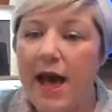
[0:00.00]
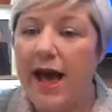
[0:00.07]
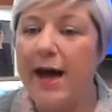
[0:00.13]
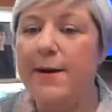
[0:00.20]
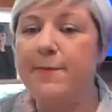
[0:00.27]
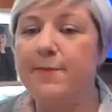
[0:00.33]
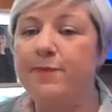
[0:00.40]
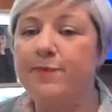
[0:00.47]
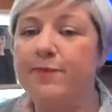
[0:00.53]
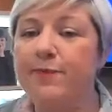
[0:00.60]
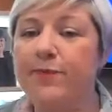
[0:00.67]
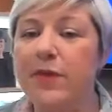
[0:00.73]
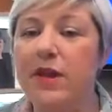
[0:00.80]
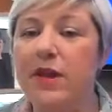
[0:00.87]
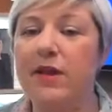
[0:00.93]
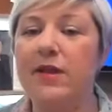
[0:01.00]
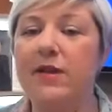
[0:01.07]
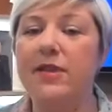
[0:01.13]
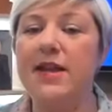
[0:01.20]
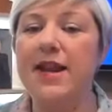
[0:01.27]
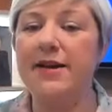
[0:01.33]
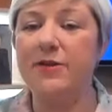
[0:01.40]
The
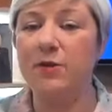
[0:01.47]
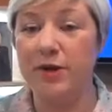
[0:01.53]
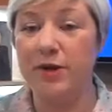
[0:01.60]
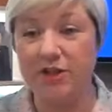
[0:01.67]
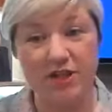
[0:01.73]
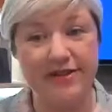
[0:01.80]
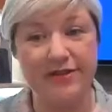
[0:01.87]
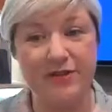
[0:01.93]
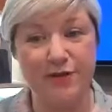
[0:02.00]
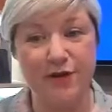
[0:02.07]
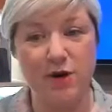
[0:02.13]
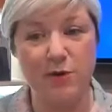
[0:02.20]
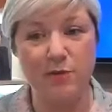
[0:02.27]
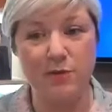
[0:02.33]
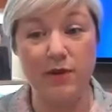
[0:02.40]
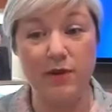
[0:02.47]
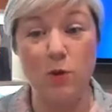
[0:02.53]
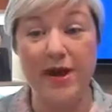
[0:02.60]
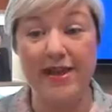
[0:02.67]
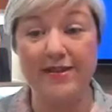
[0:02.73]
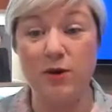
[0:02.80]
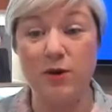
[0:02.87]
next question is from
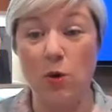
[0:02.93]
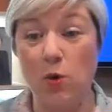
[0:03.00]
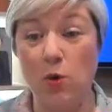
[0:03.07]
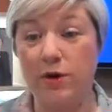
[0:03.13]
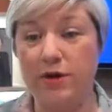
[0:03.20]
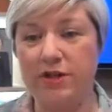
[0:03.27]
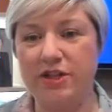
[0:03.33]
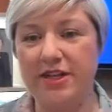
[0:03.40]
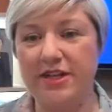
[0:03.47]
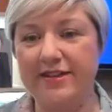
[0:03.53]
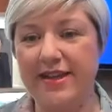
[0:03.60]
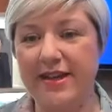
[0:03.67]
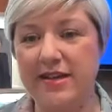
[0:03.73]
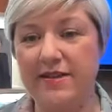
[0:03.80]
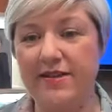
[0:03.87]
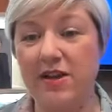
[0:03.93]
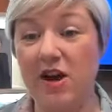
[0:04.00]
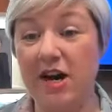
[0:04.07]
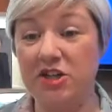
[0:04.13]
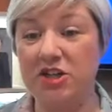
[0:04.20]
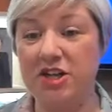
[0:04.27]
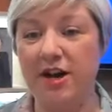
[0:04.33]
Louise Court. She says,
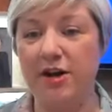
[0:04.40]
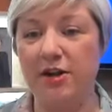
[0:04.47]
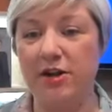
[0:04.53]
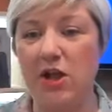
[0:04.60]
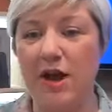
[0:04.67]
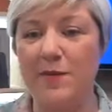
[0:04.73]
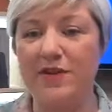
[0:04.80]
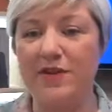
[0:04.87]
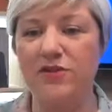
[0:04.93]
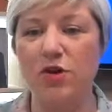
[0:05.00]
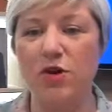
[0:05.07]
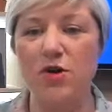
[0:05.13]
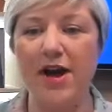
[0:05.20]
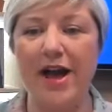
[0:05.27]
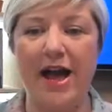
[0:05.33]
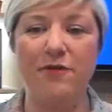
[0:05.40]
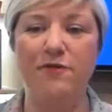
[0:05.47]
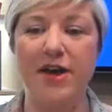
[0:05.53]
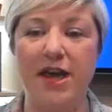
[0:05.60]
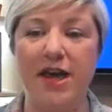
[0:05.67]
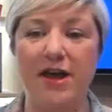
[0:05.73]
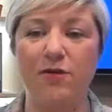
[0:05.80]
"Hi Chanel, I'm a strong
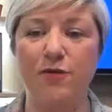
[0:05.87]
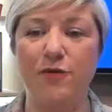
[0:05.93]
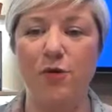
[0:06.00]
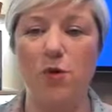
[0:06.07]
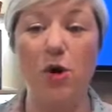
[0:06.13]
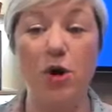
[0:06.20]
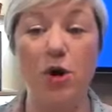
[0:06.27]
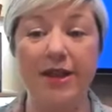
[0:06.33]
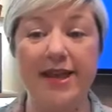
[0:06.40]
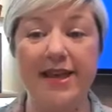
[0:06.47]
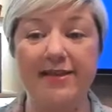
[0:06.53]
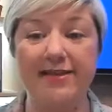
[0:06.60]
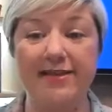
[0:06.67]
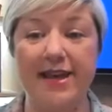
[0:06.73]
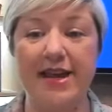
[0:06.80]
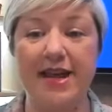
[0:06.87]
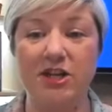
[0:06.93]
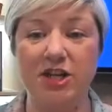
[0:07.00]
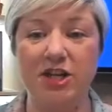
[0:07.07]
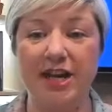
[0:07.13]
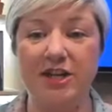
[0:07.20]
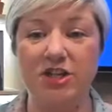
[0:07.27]
advocate for early consent
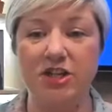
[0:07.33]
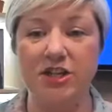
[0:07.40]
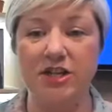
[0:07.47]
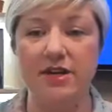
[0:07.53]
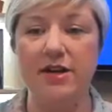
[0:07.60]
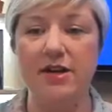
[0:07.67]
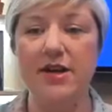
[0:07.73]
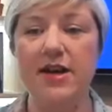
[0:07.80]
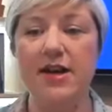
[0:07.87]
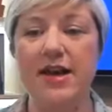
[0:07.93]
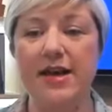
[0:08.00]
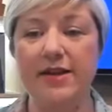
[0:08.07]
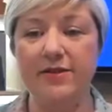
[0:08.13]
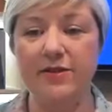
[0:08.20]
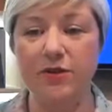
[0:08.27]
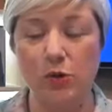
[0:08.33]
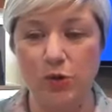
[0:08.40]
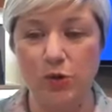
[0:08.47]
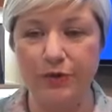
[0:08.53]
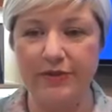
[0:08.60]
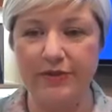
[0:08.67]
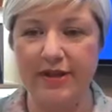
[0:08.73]
education in
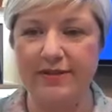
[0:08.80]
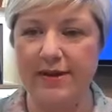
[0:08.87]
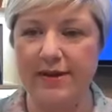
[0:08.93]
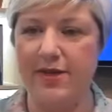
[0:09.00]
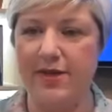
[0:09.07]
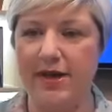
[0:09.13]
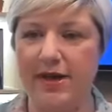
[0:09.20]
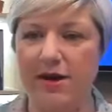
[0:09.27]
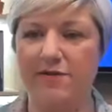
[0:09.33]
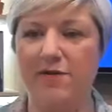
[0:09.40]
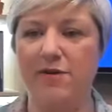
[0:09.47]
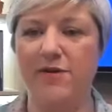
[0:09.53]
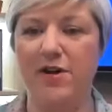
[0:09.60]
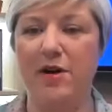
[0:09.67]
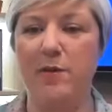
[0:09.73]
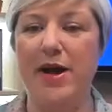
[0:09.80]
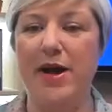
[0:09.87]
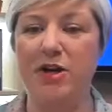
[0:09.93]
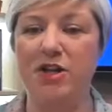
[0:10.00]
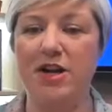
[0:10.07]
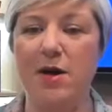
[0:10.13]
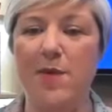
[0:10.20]
schools and something I feel very
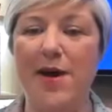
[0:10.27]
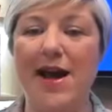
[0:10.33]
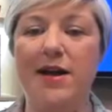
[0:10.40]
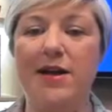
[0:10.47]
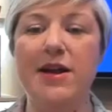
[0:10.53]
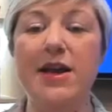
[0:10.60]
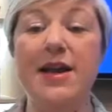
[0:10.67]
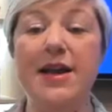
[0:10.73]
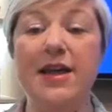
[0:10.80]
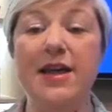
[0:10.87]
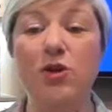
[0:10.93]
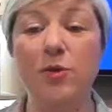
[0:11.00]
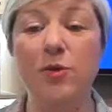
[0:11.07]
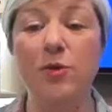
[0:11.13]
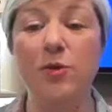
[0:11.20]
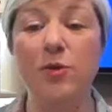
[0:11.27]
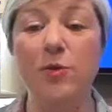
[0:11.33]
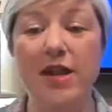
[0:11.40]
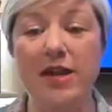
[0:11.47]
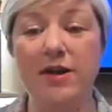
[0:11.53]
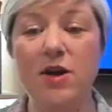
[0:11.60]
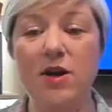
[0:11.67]
passionate about. In your
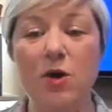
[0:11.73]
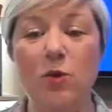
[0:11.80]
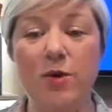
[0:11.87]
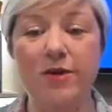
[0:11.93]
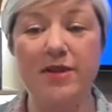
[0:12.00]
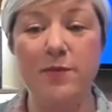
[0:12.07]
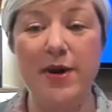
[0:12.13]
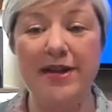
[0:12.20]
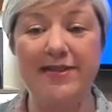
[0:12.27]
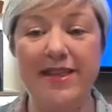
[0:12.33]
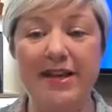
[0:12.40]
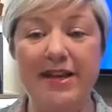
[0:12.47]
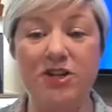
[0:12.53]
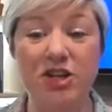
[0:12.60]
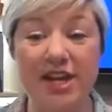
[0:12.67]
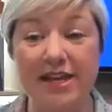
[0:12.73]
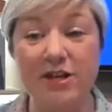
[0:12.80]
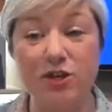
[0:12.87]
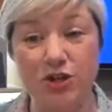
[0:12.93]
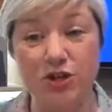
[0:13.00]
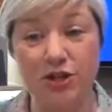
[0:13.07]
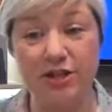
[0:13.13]
opinion, what's the best thing she can
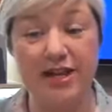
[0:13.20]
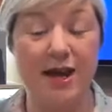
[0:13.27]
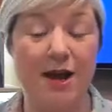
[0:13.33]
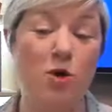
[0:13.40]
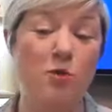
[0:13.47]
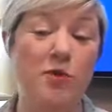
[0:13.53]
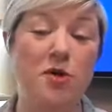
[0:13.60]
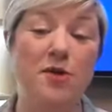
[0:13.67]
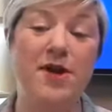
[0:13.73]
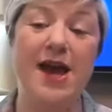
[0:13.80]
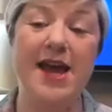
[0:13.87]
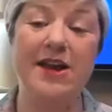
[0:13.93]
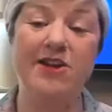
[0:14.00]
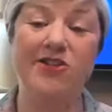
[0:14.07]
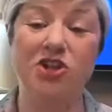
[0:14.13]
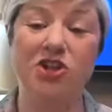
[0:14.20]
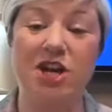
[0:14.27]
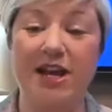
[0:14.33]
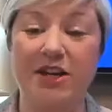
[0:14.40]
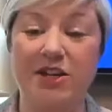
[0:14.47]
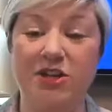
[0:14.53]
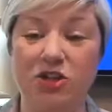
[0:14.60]
do to help create
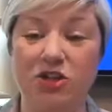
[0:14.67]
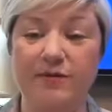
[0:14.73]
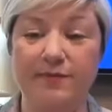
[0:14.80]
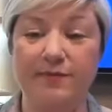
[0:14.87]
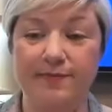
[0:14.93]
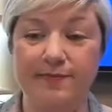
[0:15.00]
change?"